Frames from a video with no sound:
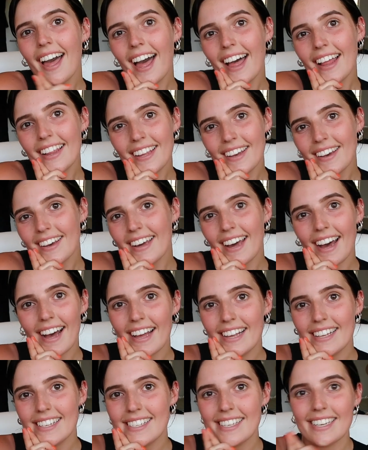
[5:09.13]
Hello
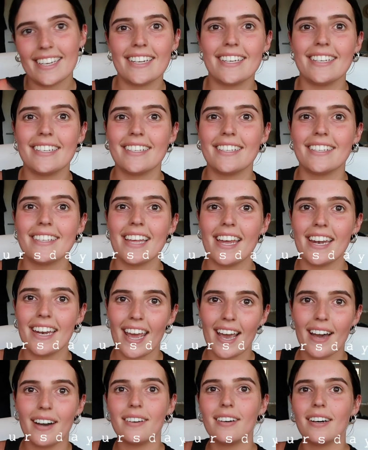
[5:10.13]
guys, it is
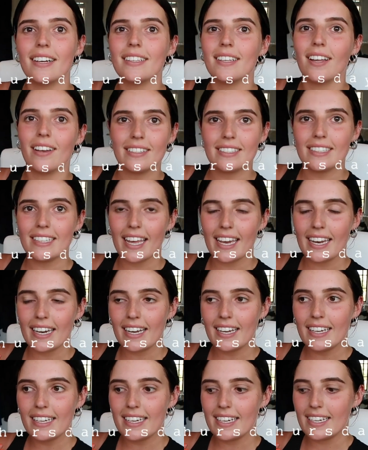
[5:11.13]
now a lot
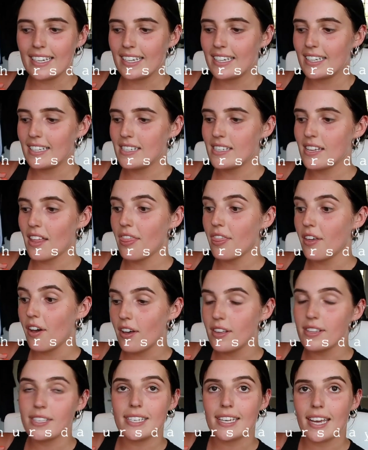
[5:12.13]
later. It is
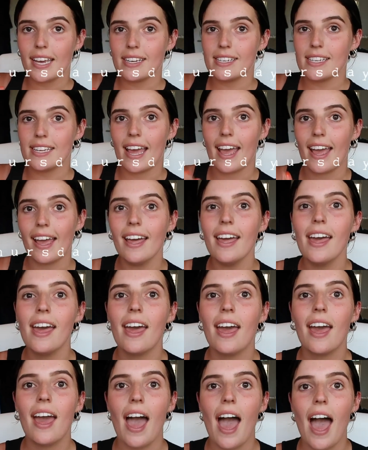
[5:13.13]
Thursday today
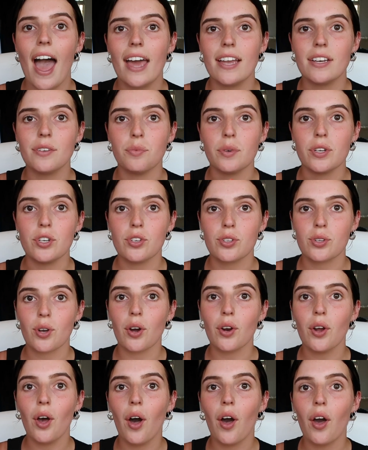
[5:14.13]
and we just
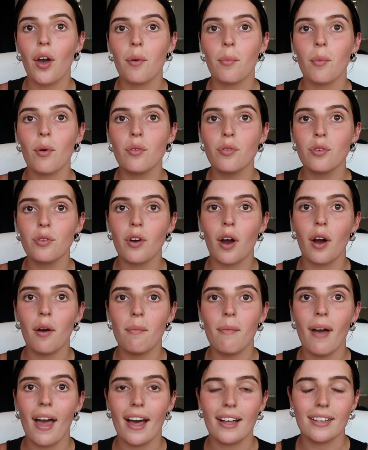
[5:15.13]
got home
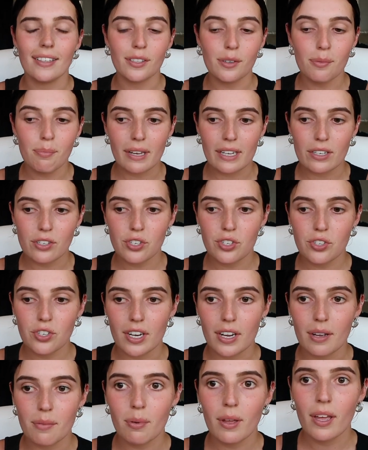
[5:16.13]
from our little beach
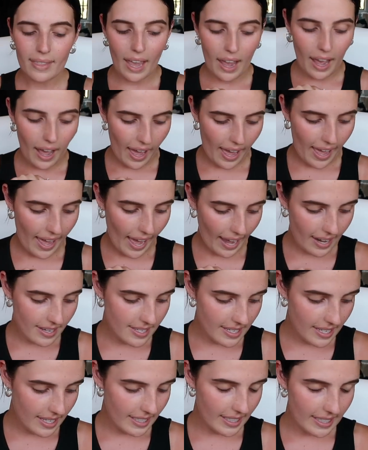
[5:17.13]
trip. I
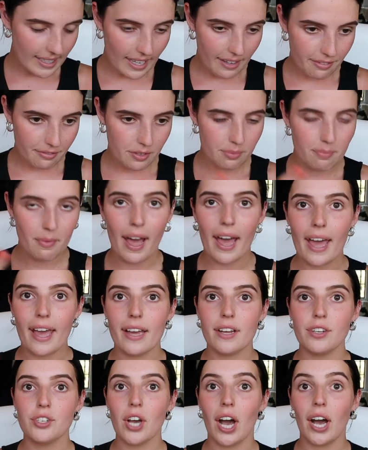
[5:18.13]
accidentally left
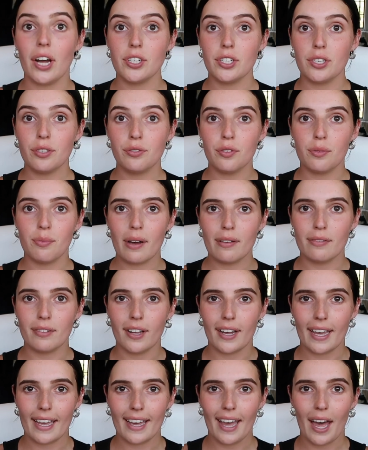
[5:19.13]
my charger for my
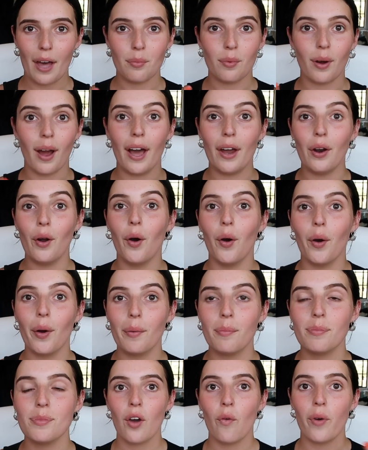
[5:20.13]
vlogging camera at
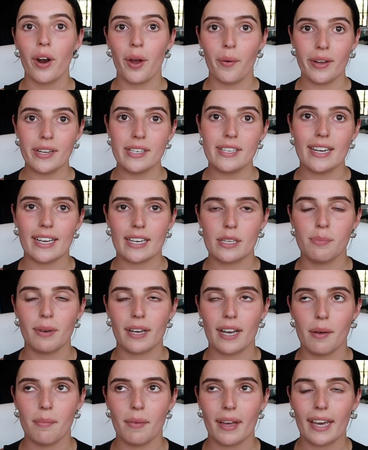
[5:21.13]
home. When I went to next
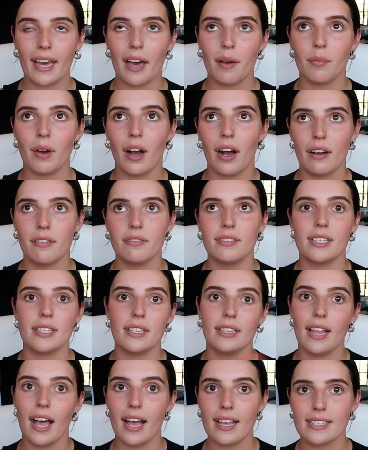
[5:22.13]
pick up my camera after the
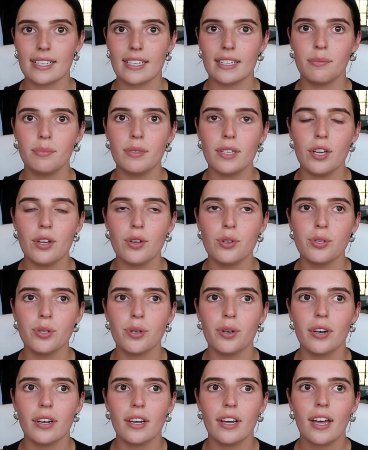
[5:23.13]
last clip that you
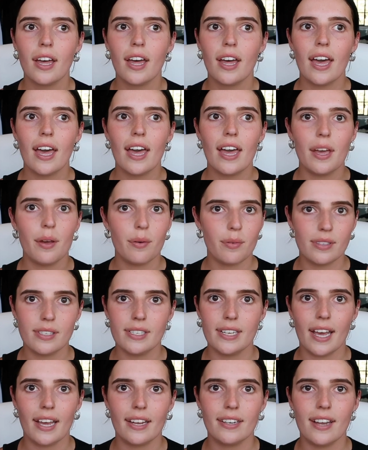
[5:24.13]
saw, it was
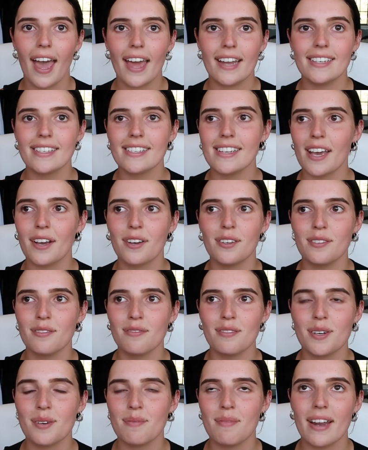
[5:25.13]
dead and I couldn't
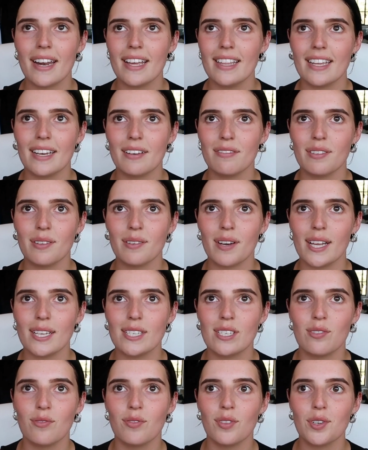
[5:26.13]
film anything for the
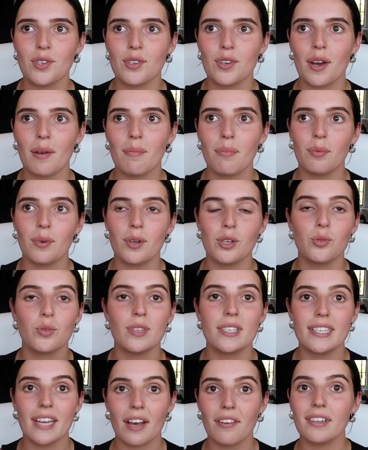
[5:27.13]
rest of the trip, which was
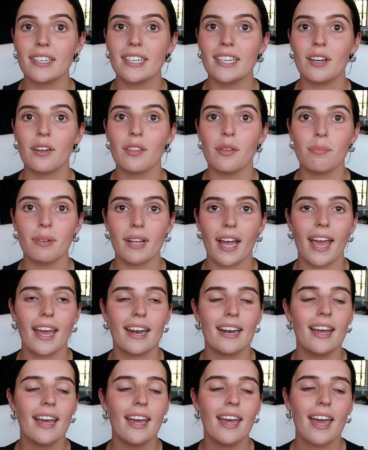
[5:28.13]
definitely not the
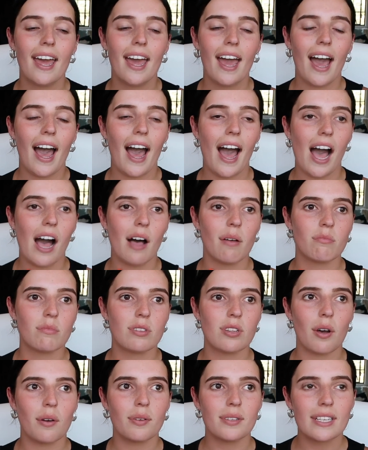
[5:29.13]
plan.
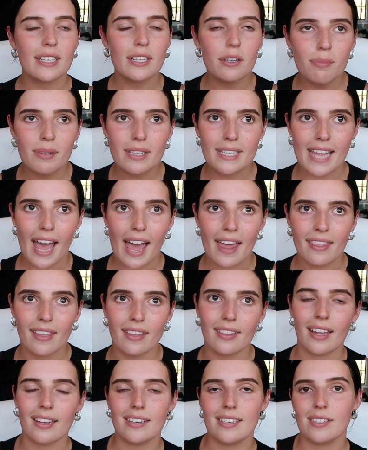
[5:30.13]
So I was a little bit sad that
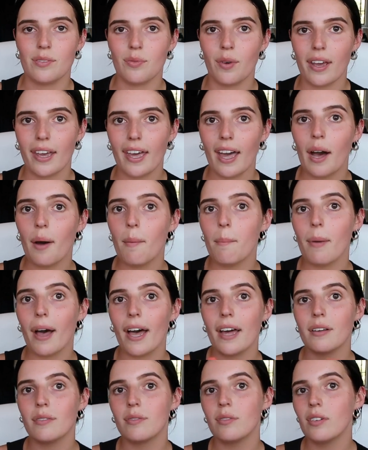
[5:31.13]
that didn't work out,
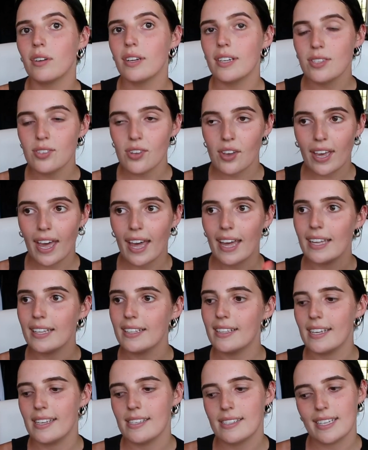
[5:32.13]
but it's okay,
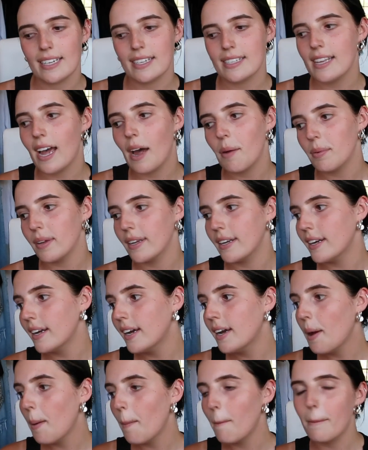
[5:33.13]
these things happen.
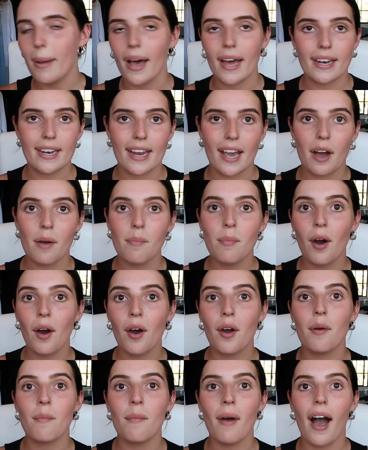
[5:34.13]
But now I'm
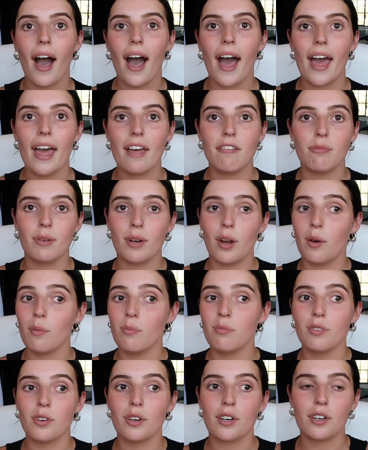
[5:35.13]
home. I've been home
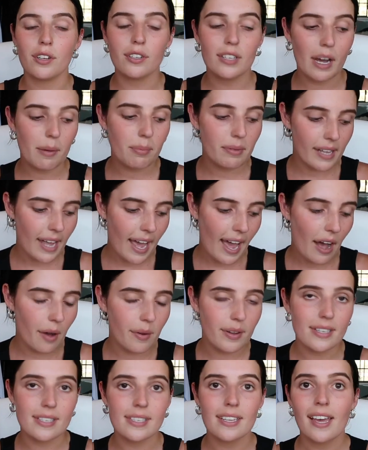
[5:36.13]
for a good couple of
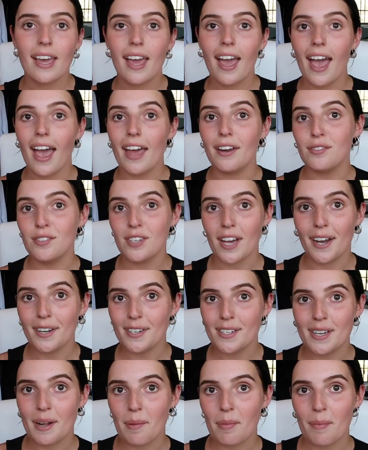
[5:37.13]
hours and have
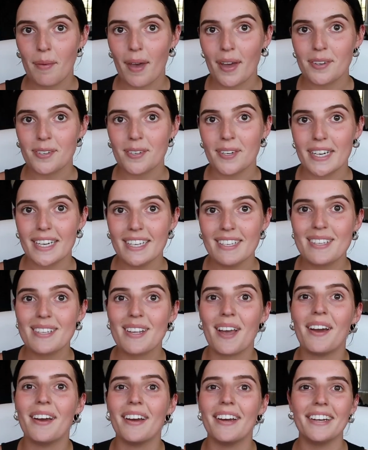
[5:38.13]
charged up the battery,
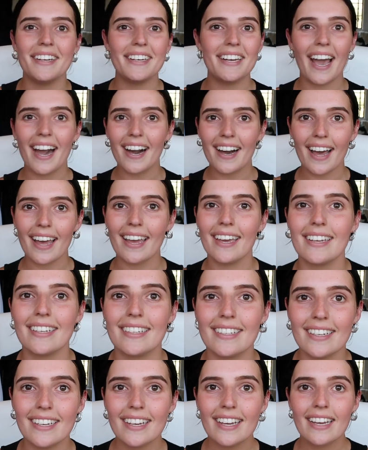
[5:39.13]
so now I
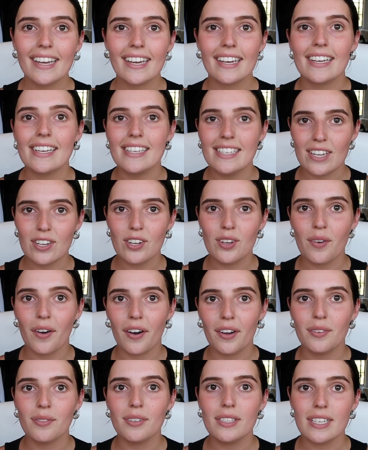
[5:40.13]
can continue
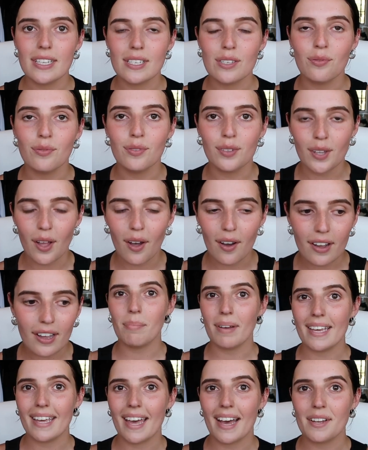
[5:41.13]
on with this vlog.
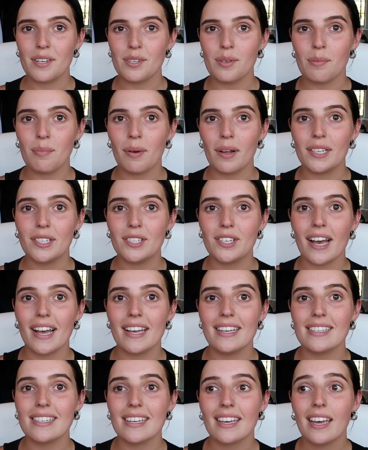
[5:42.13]
But yeah, I do
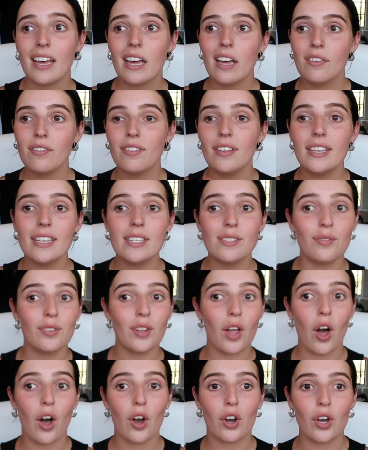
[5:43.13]
apologize for this
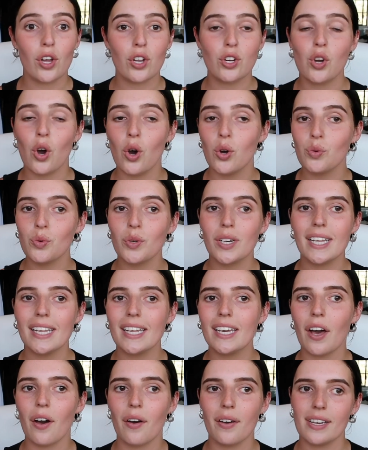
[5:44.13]
vlog not really
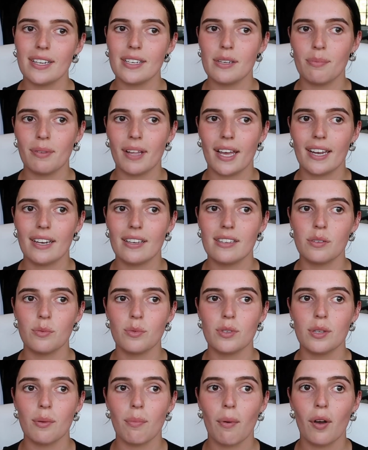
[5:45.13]
going to plan because it
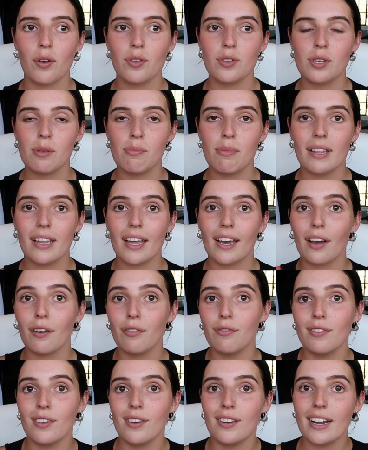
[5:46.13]
was supposed to be like a
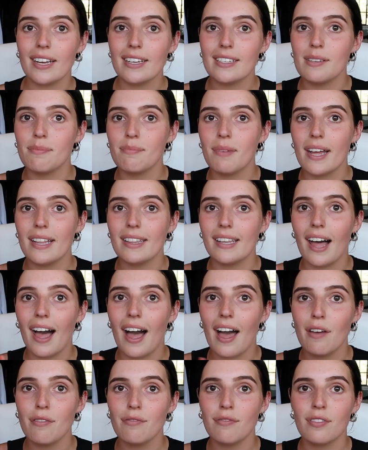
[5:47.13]
few days in my
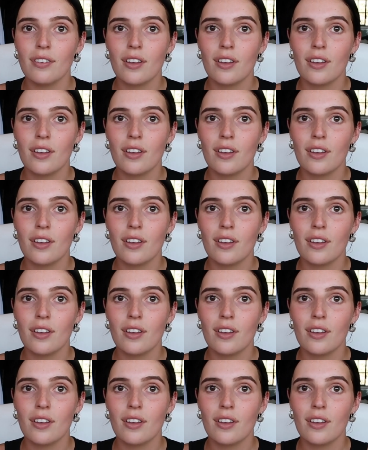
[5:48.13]
life